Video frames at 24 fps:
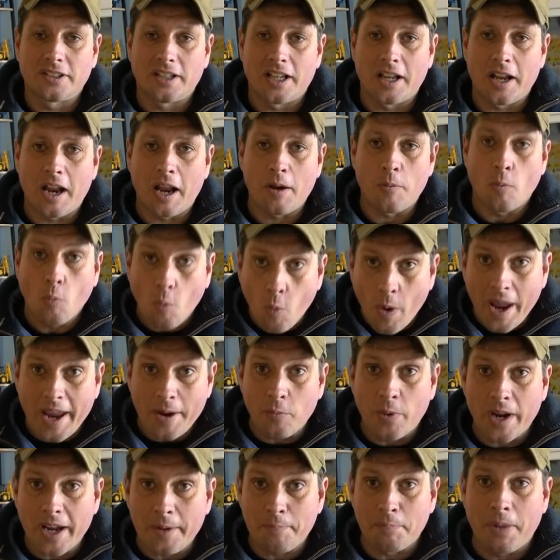And
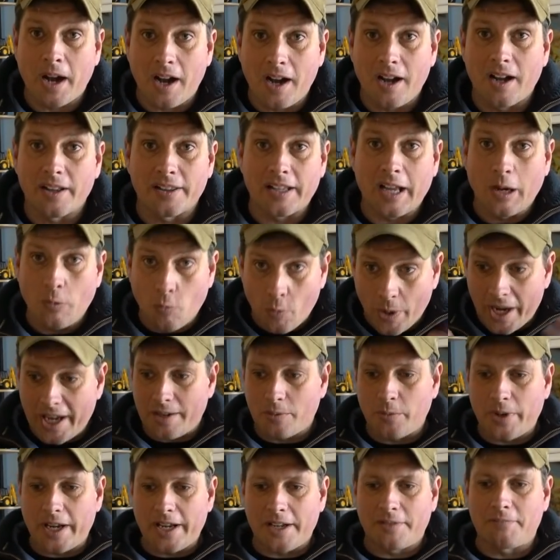we're part of that.
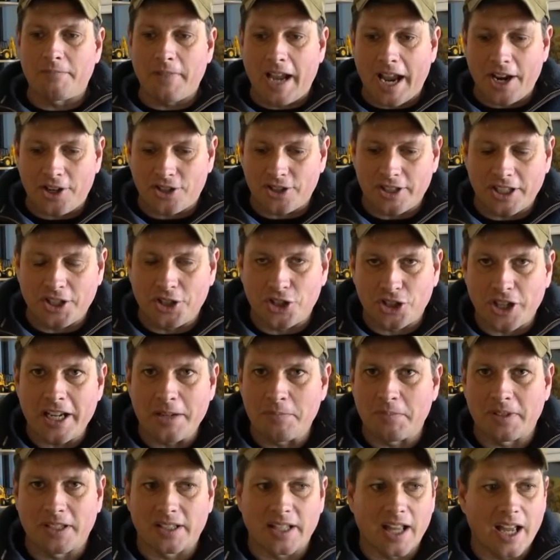We're actually
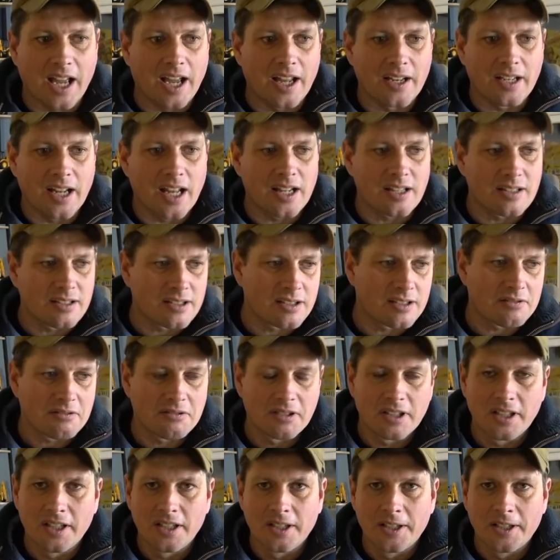shaping that. And that's